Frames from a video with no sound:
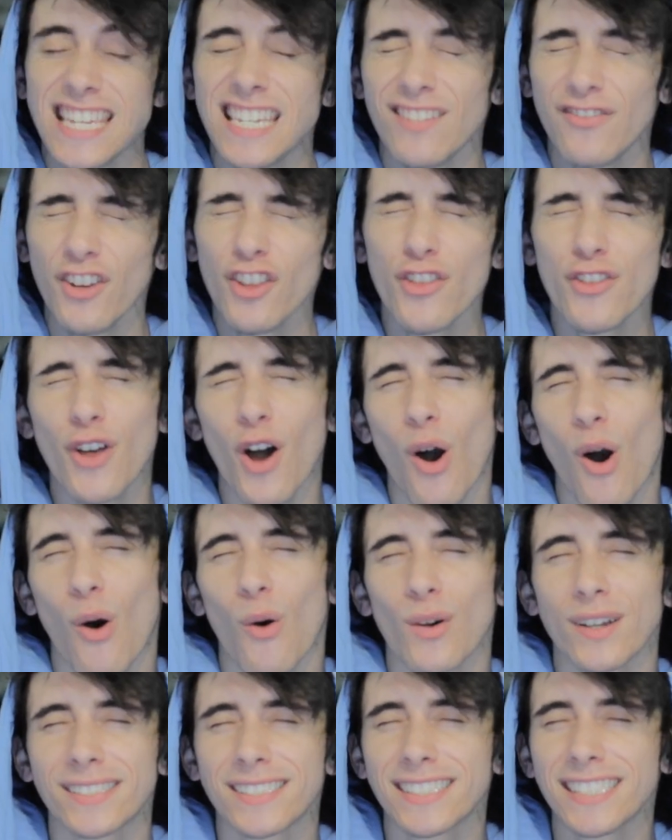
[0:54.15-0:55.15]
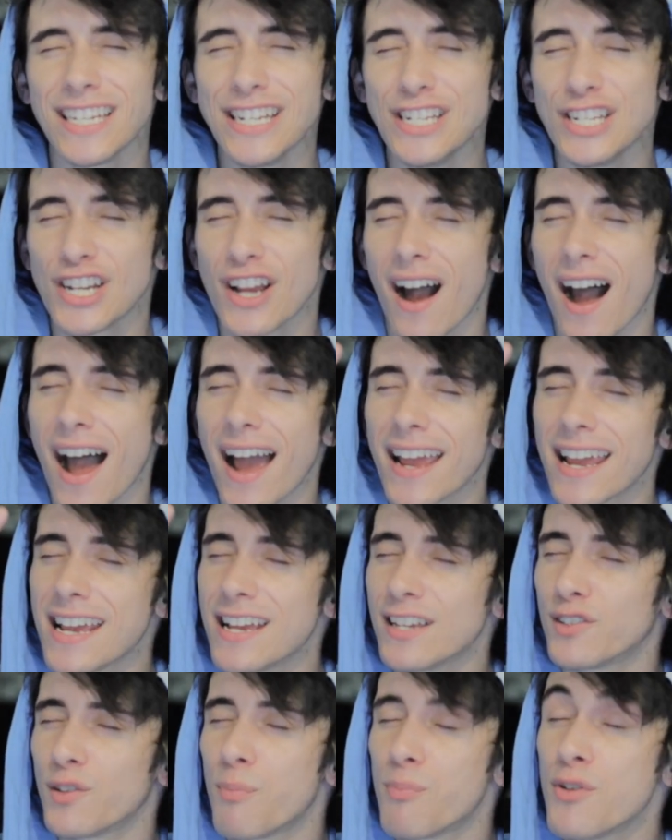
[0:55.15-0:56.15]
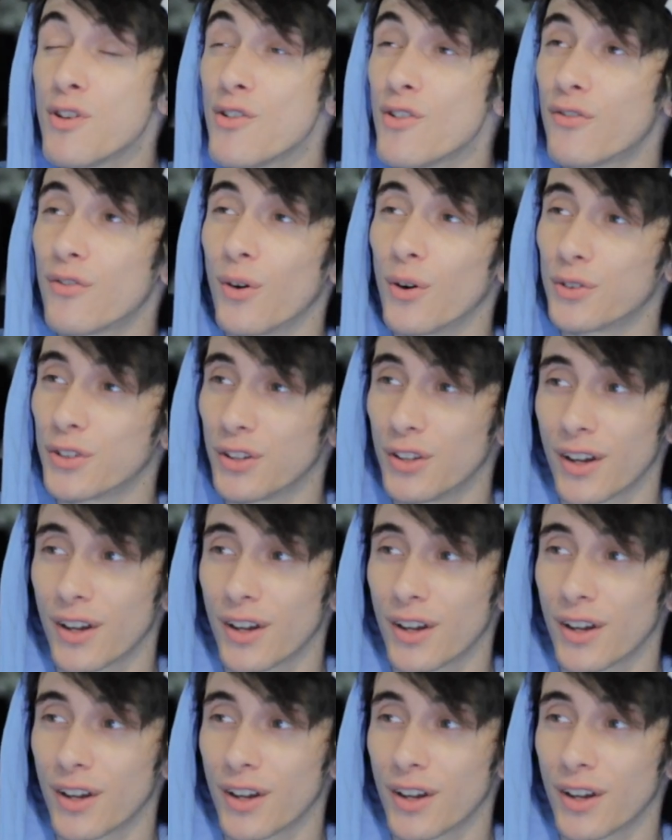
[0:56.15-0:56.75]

Even though CGI is beautiful to